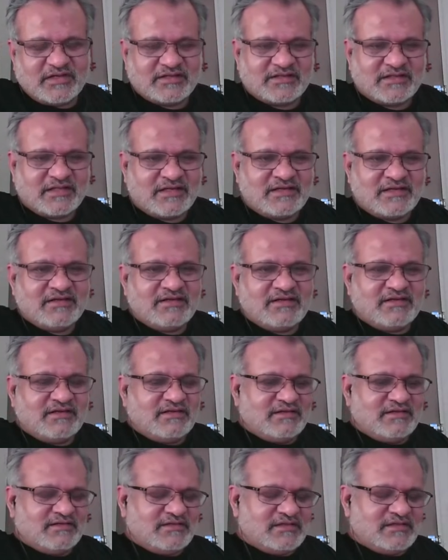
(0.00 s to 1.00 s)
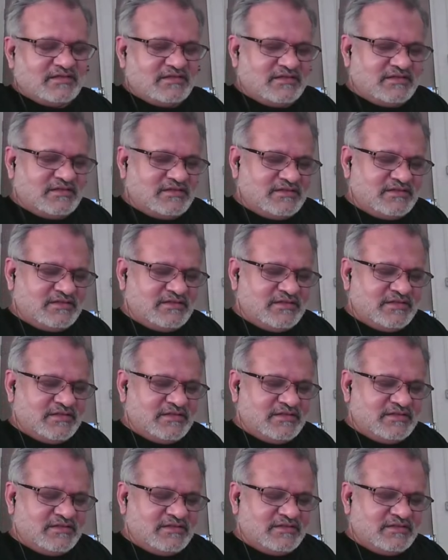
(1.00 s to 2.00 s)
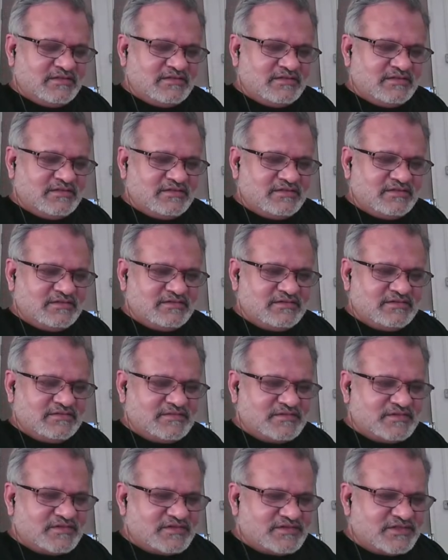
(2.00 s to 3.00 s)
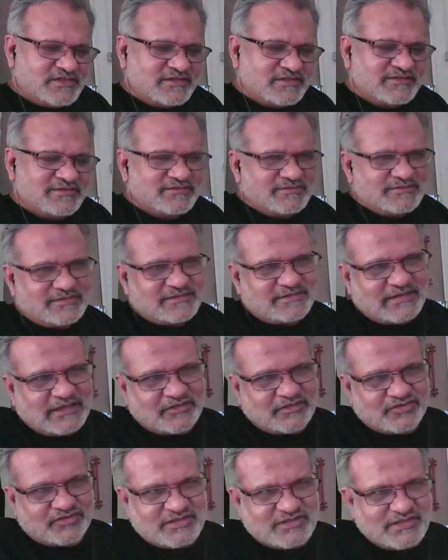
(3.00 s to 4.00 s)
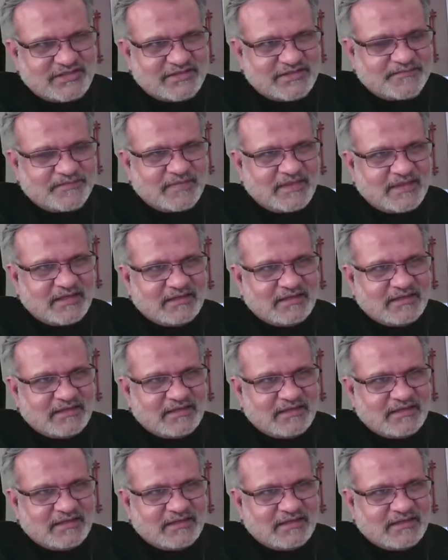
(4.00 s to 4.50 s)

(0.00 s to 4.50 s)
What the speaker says: and then the certain, how to say,